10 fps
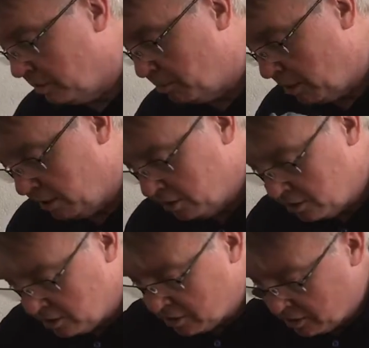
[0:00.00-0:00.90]
the
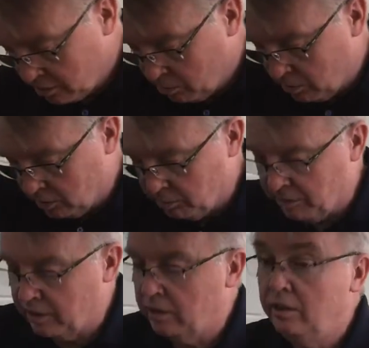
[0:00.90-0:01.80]
box will
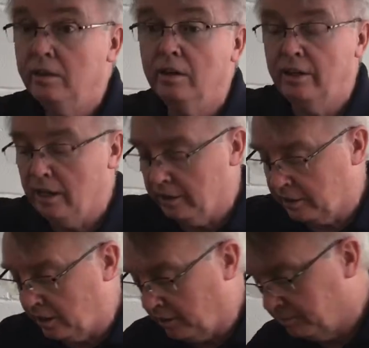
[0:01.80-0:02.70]
be an Allen
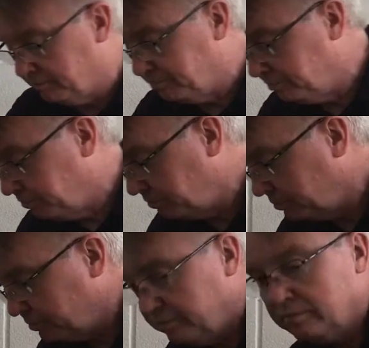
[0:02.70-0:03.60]
key
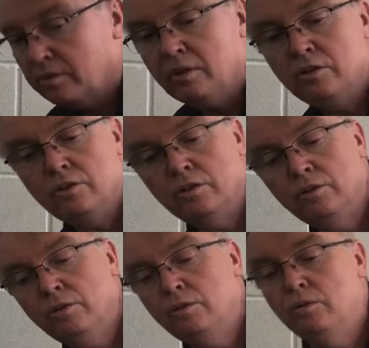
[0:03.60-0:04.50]

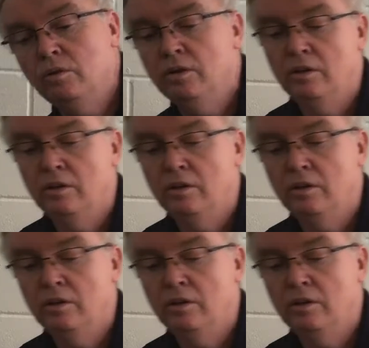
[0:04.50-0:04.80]
to